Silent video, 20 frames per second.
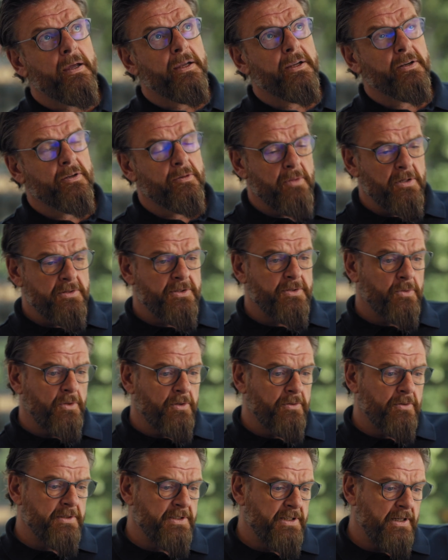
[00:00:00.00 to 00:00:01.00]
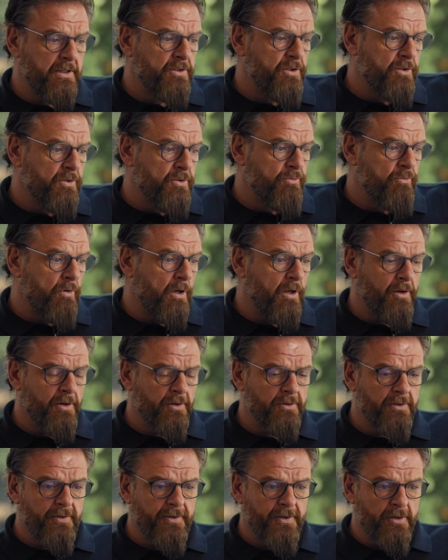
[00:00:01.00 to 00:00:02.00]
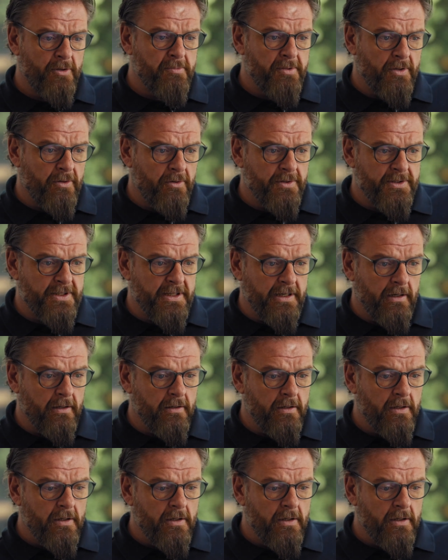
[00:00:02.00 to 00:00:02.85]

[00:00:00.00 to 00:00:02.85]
most organisations rely on a third party